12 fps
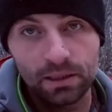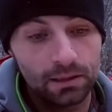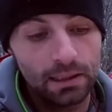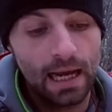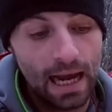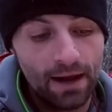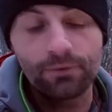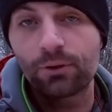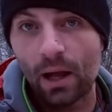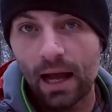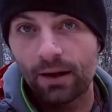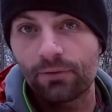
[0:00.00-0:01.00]
you have
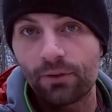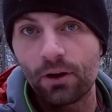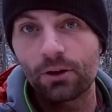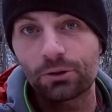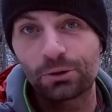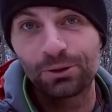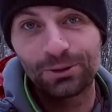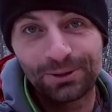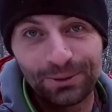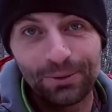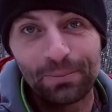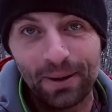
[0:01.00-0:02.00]
to have a tool
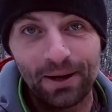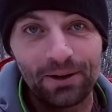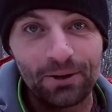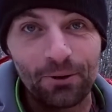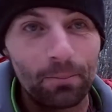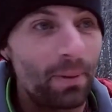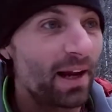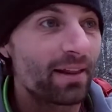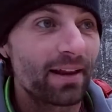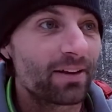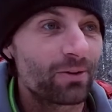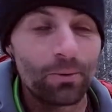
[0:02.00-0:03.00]
to repair your
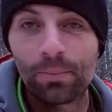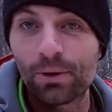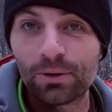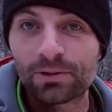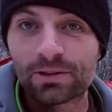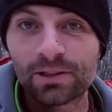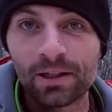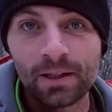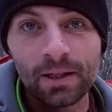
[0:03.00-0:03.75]
binding, your boots.